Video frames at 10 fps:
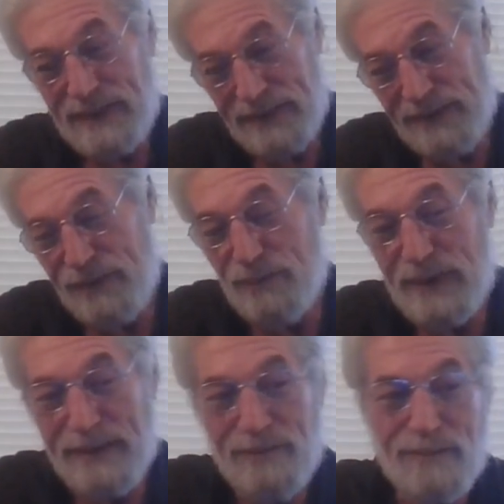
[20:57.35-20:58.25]
you
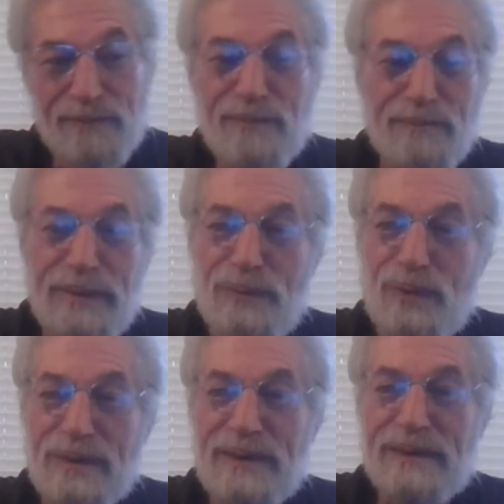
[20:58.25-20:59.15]
might be
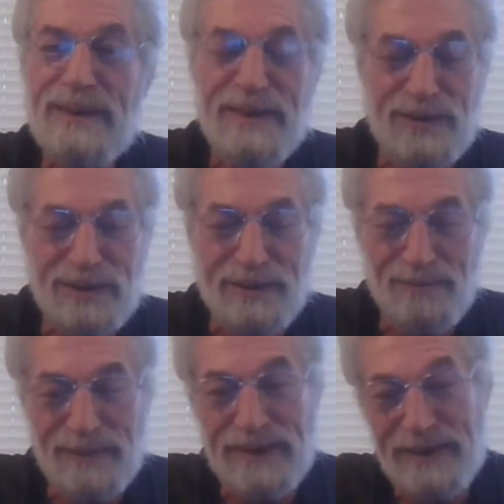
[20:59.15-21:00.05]
wanting to take
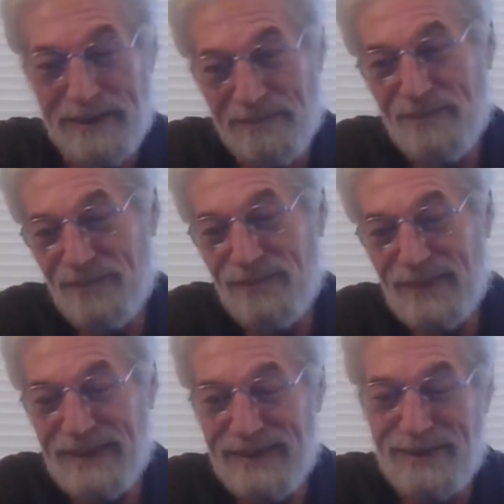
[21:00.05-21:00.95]
some
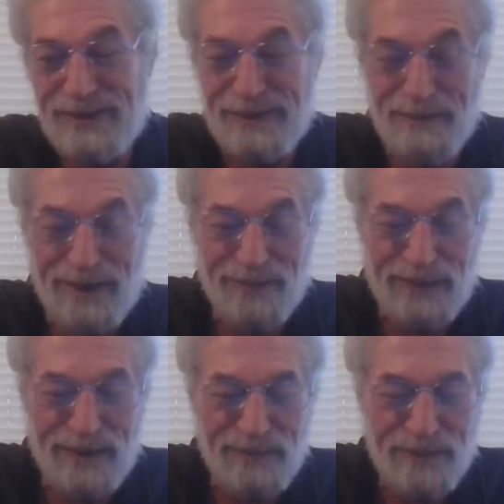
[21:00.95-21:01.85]

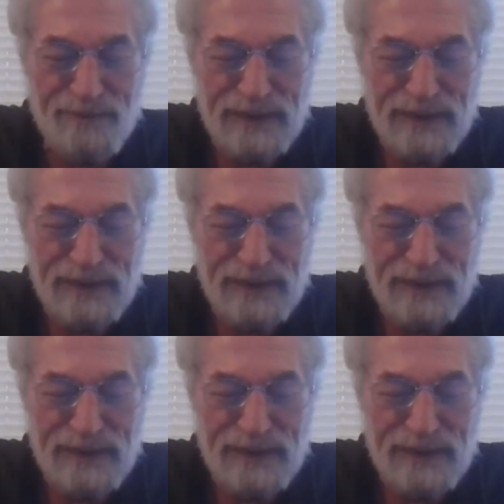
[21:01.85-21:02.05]
alfalfa.